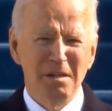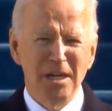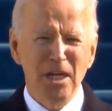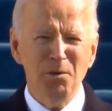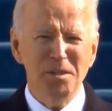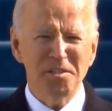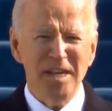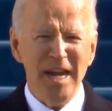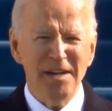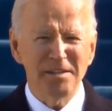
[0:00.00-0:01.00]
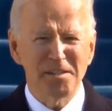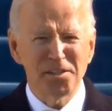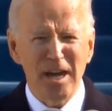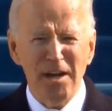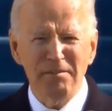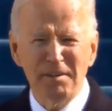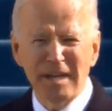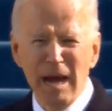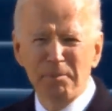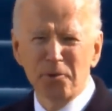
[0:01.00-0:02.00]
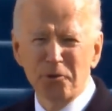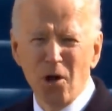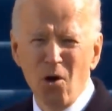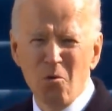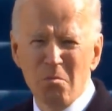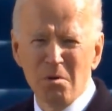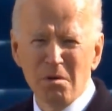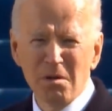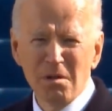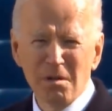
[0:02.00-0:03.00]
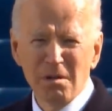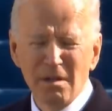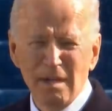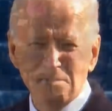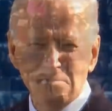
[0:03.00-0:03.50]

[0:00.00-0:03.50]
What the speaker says: Here we stand in the shadow of the Capitol Dome, as